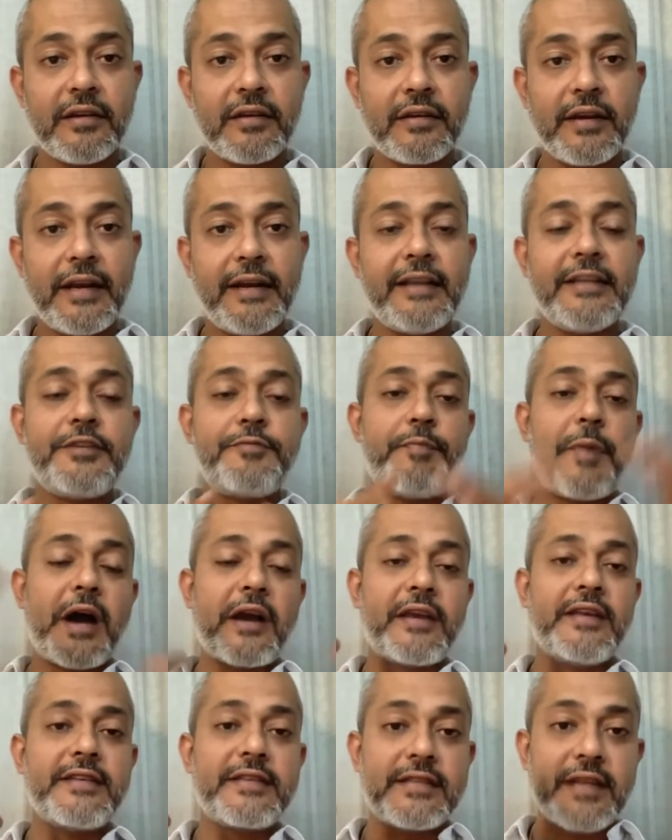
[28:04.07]
Right? It's
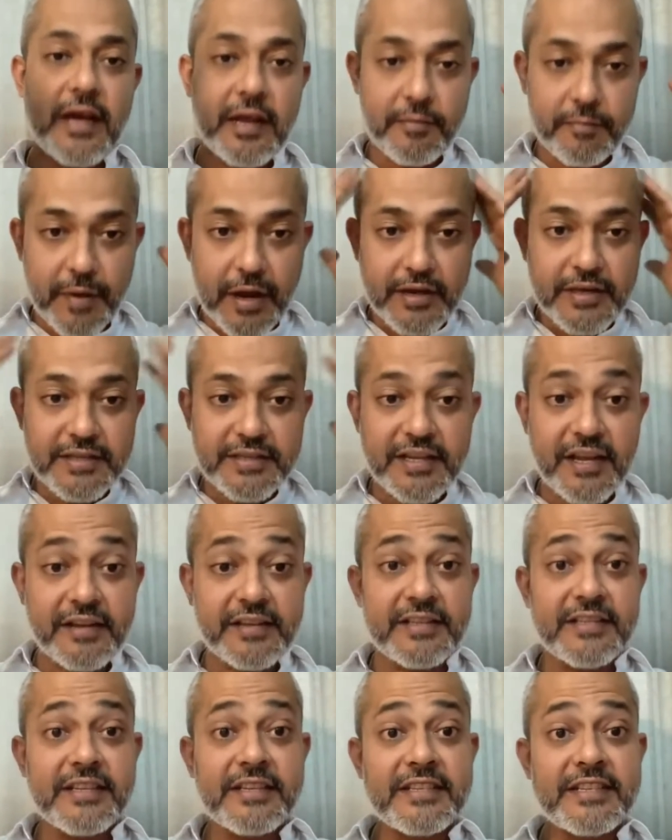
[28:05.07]
Pakistan. Pakistan
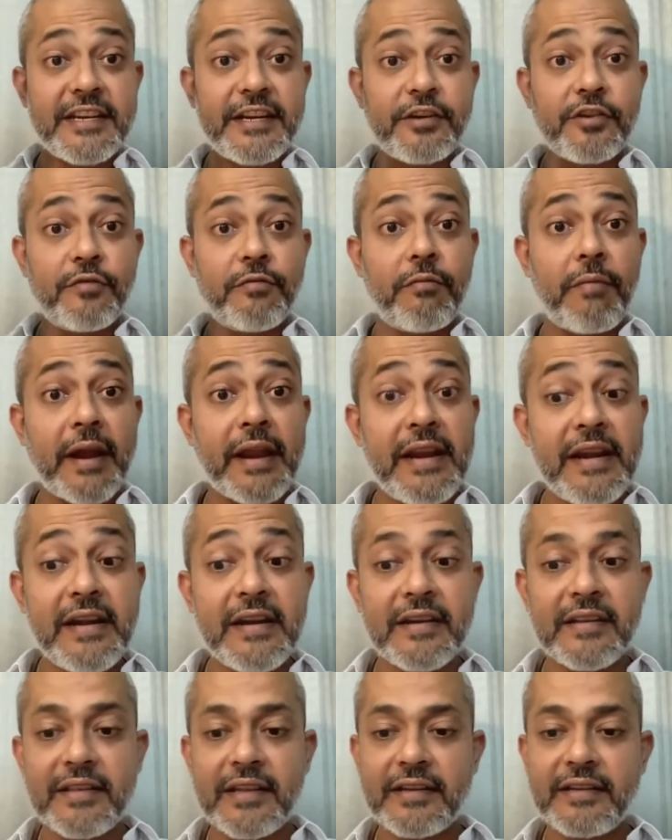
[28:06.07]
is a state of
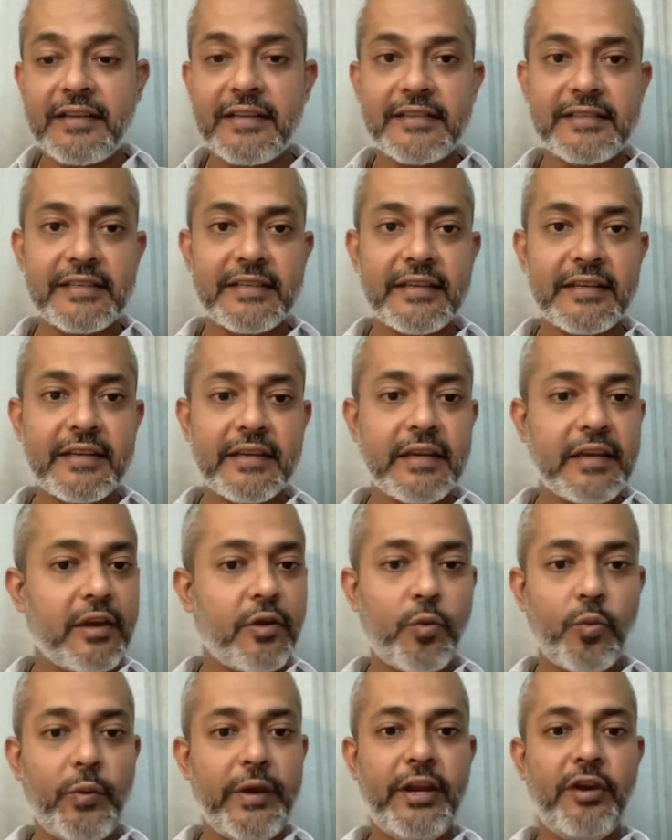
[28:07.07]
mind that they say.
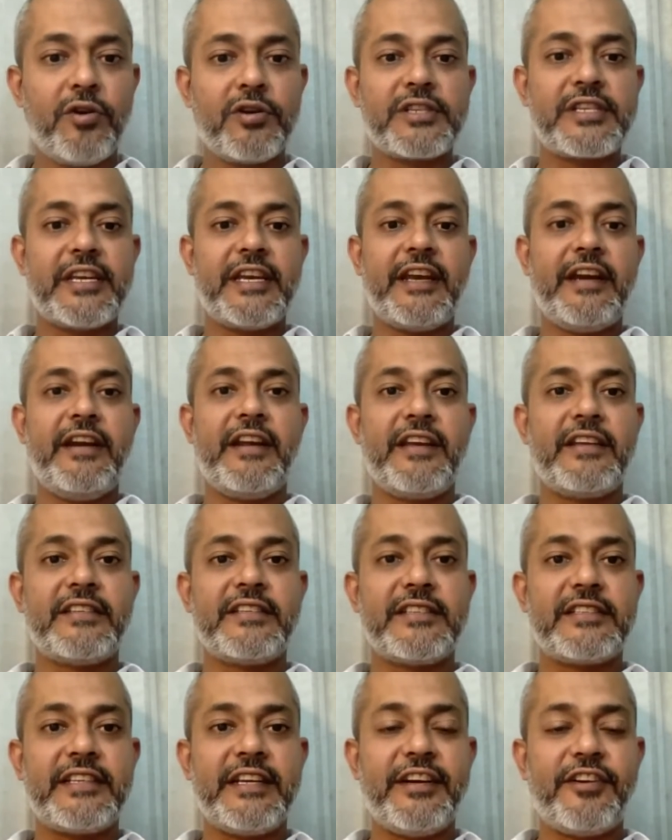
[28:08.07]
We don't say India is
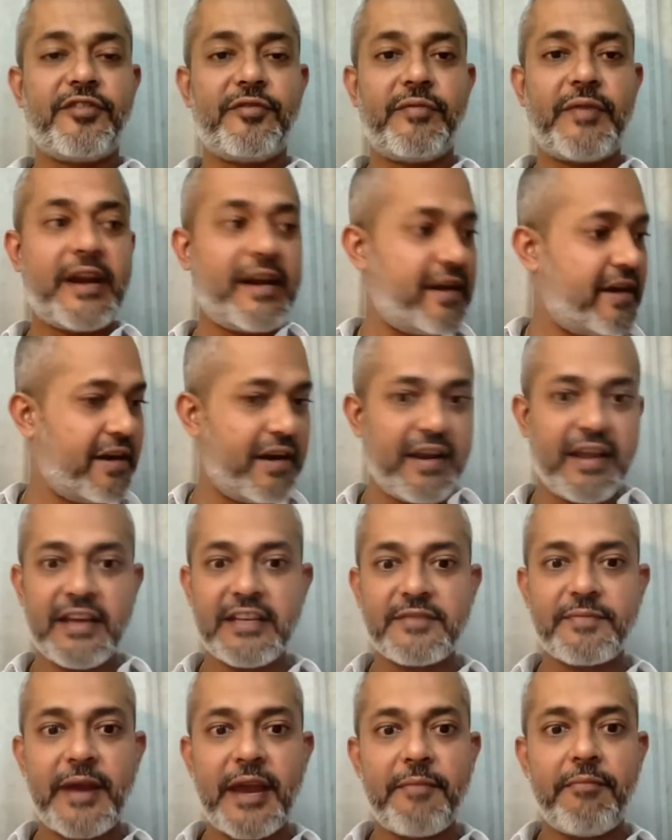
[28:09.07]
a state of mind. India
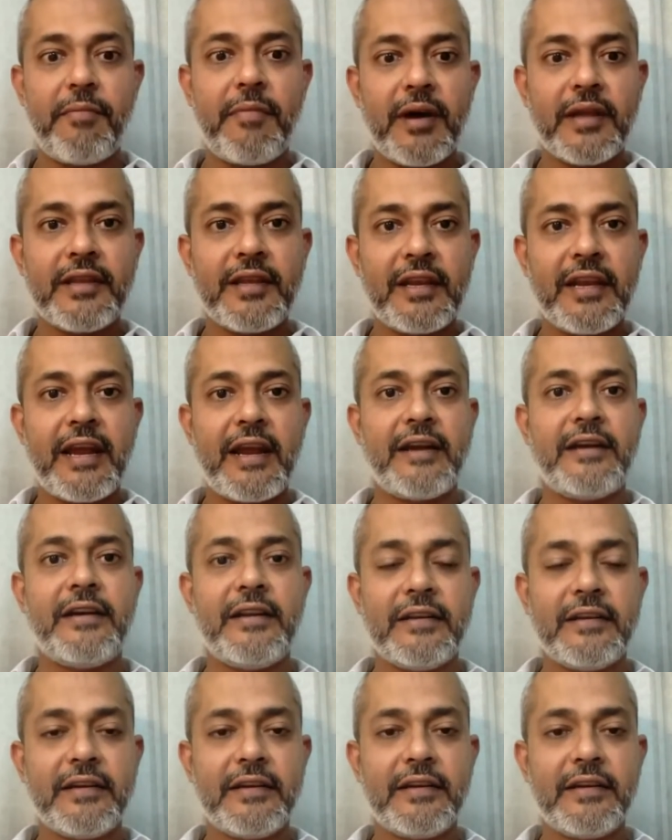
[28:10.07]
is my motherland.